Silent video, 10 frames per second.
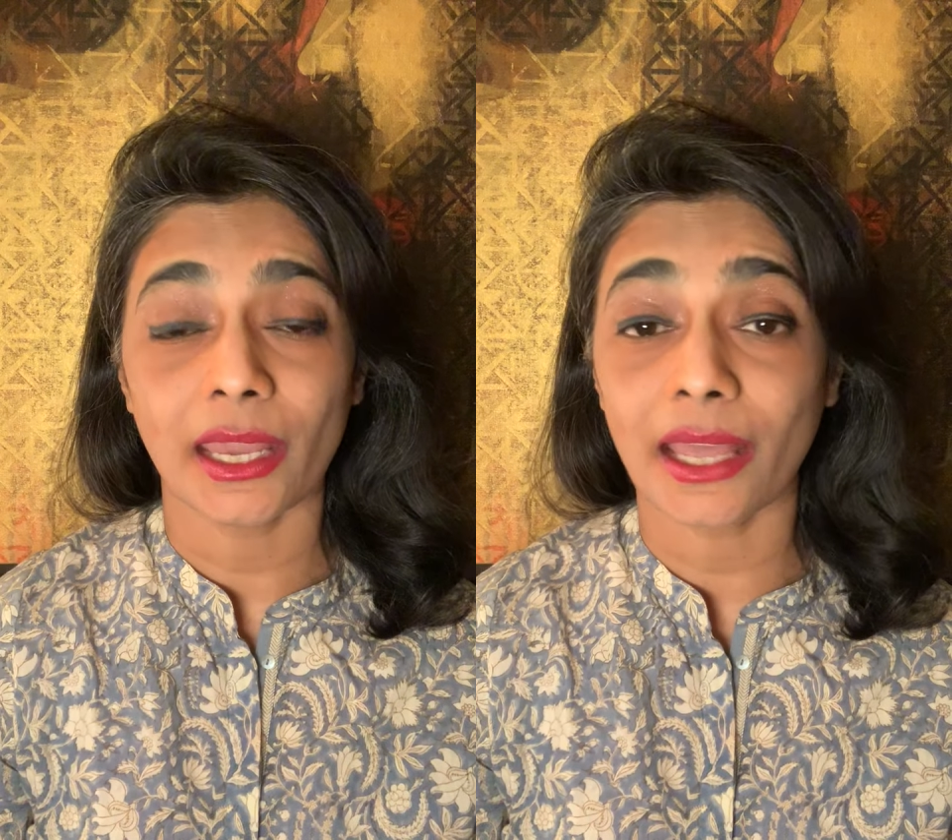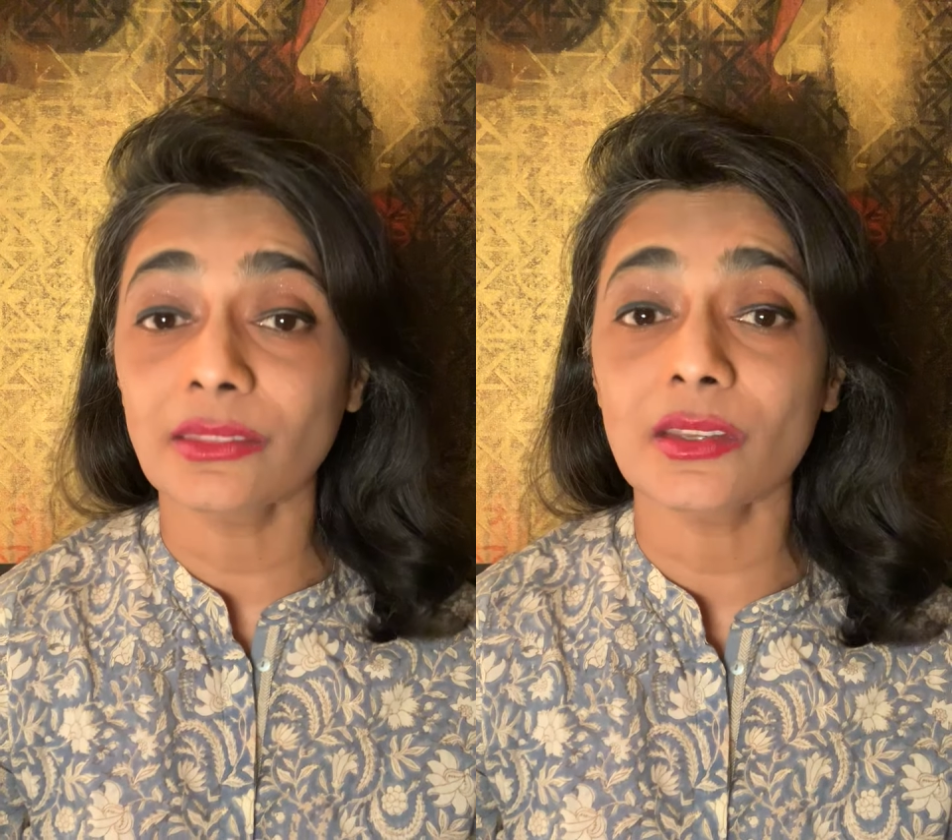
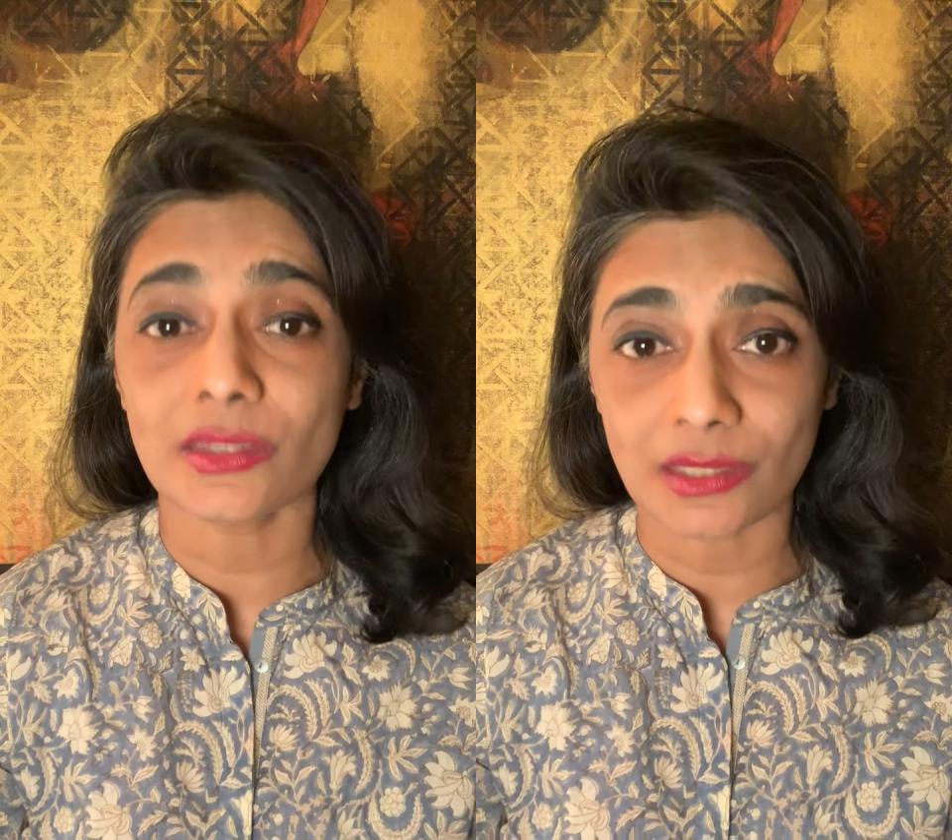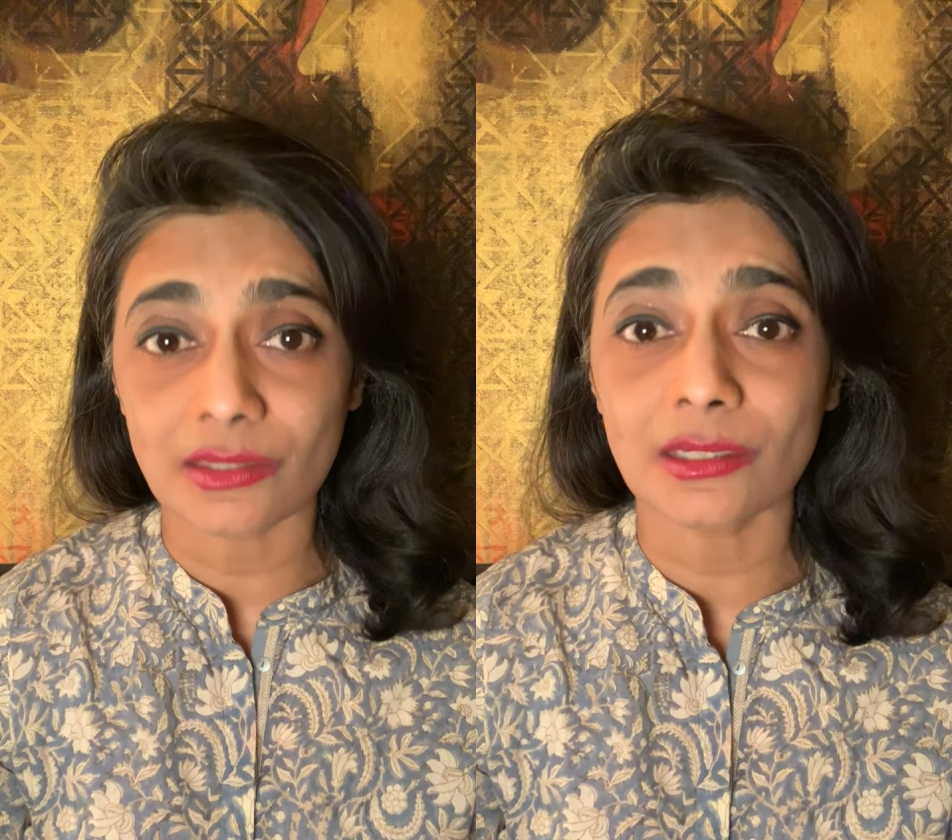And the
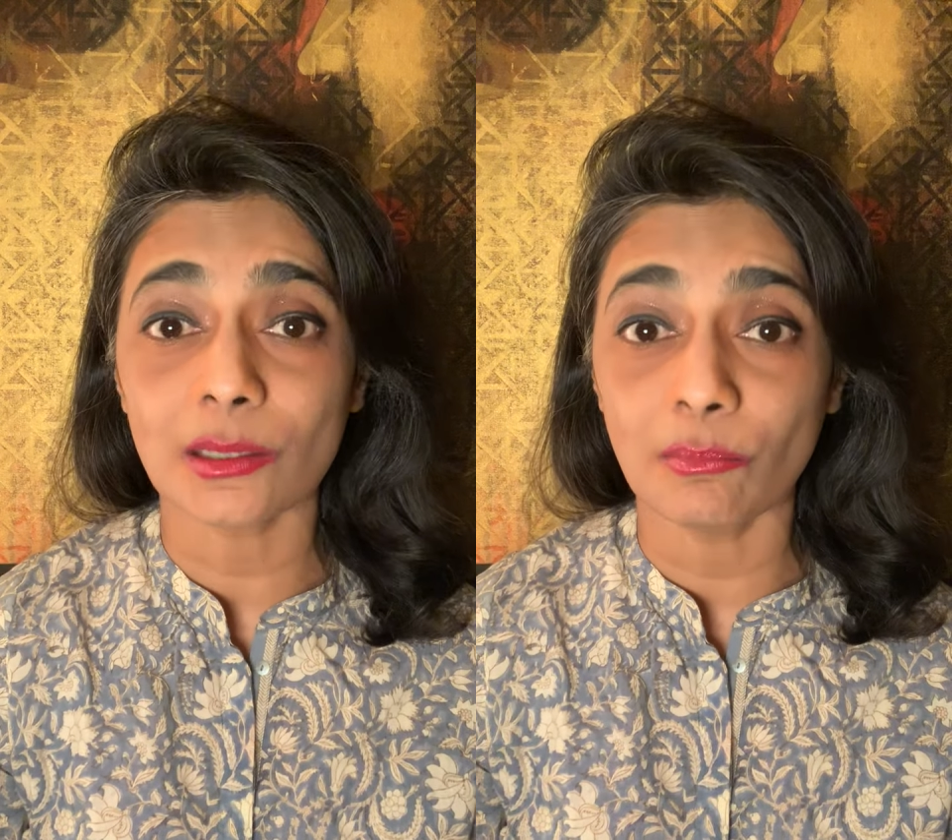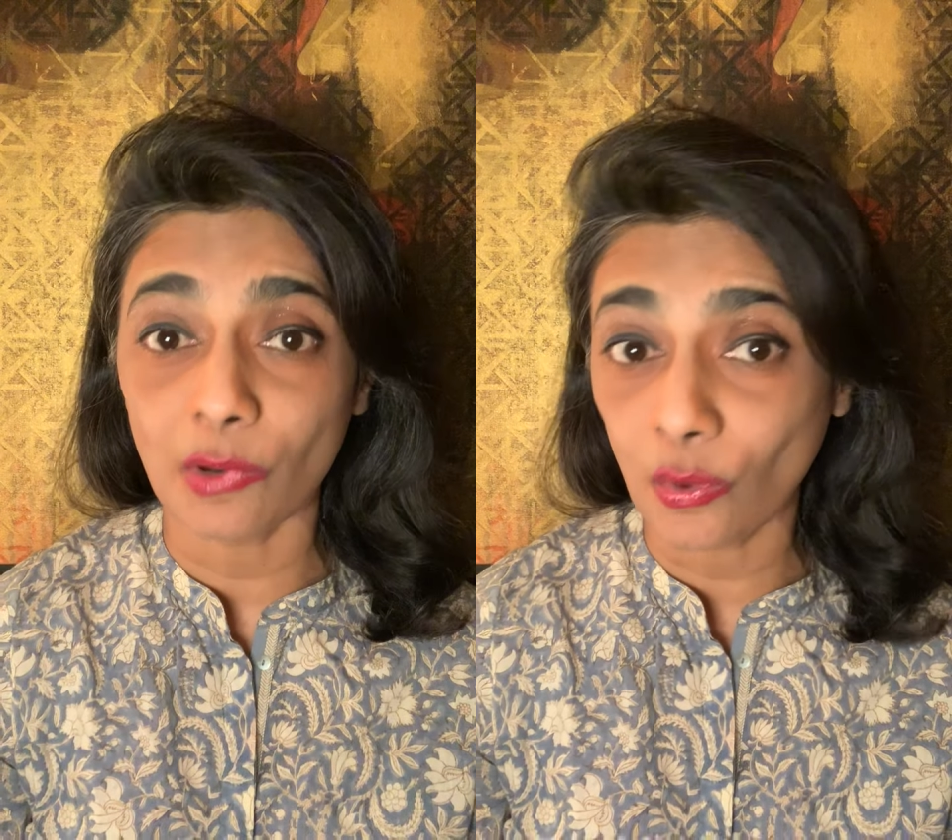
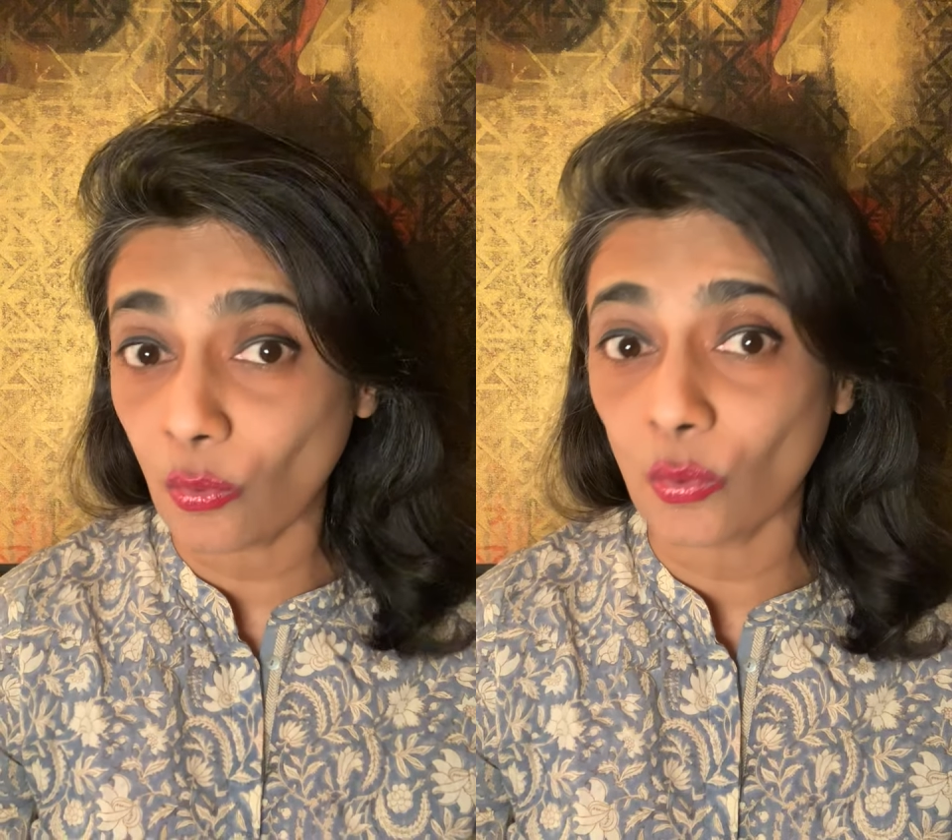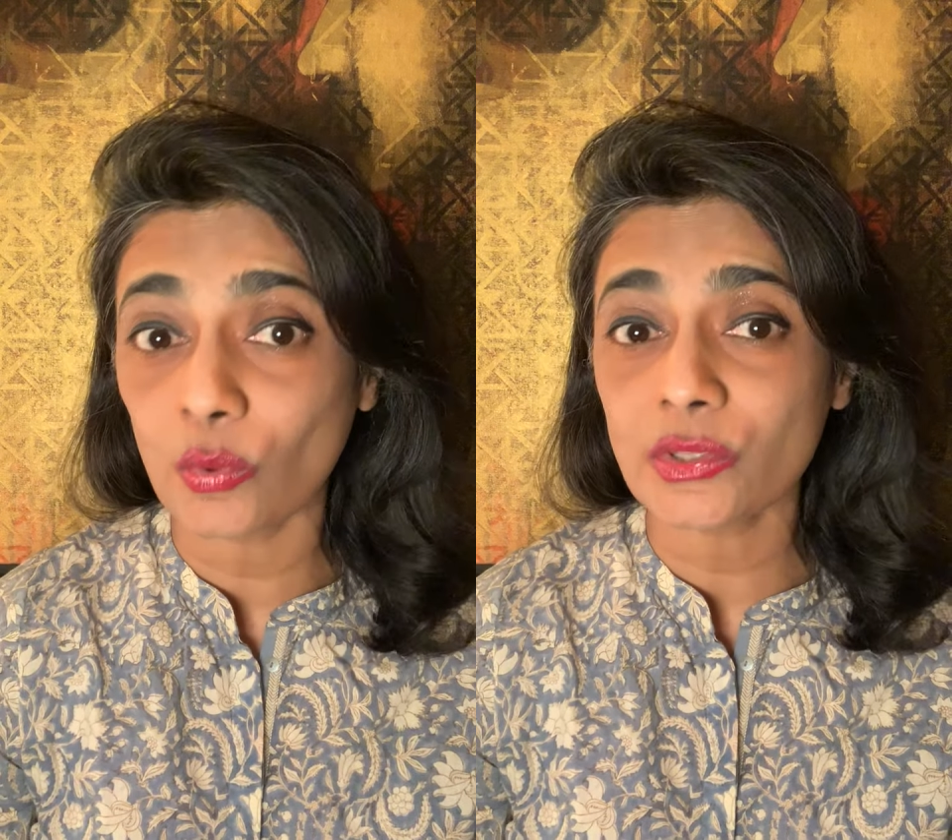system
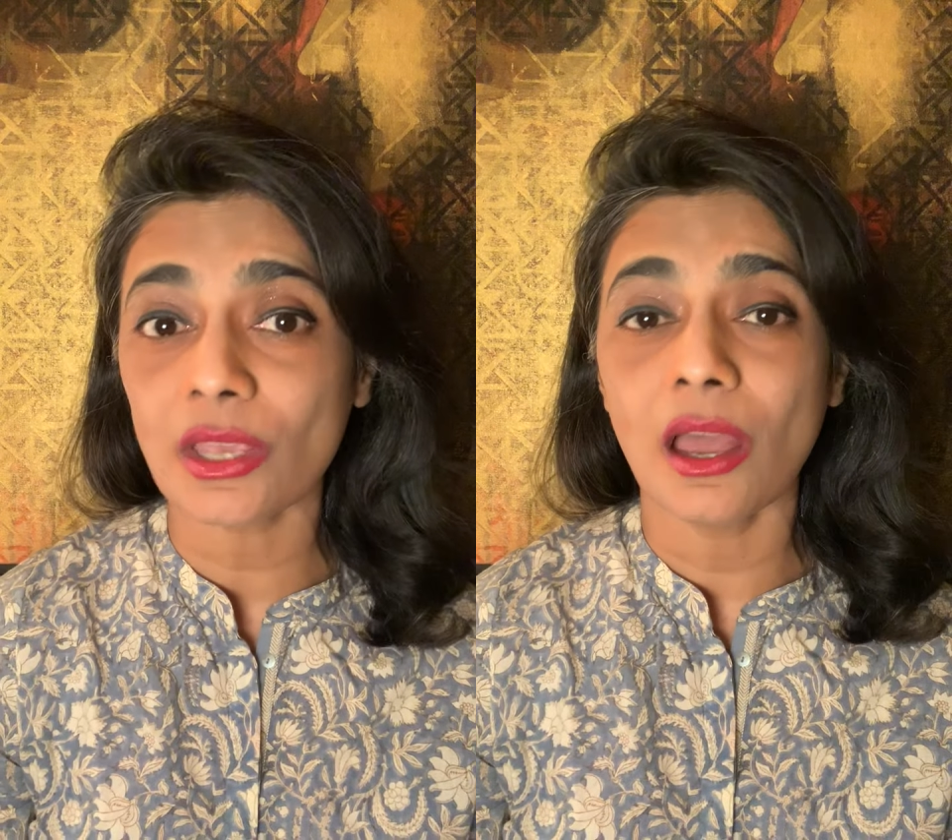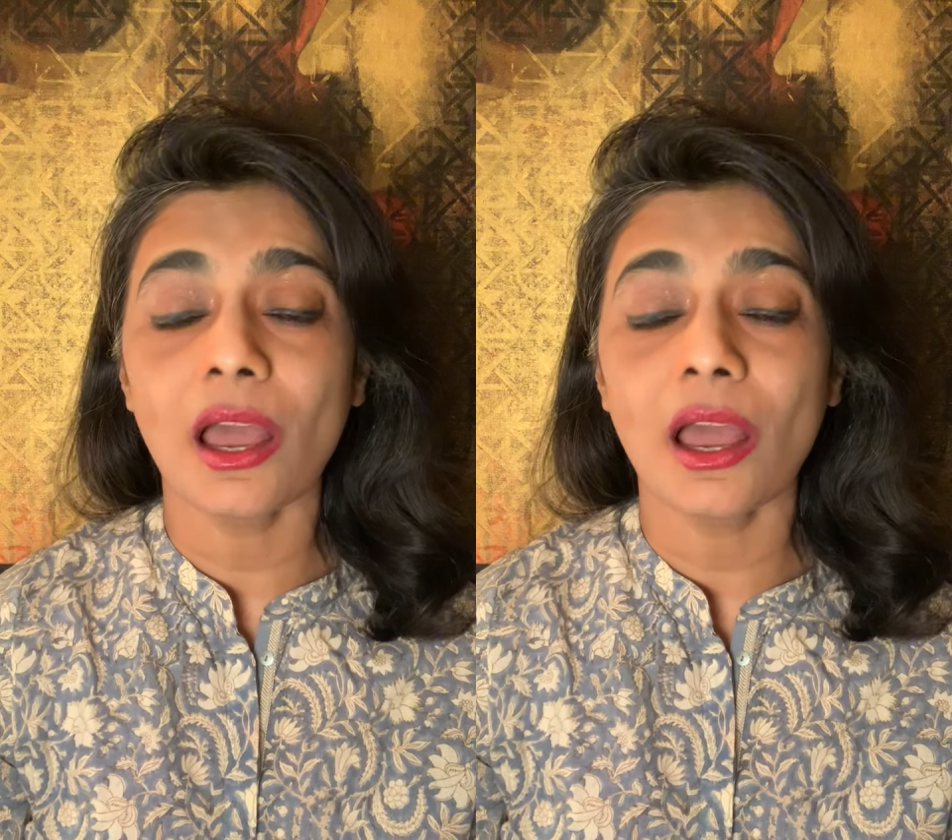knows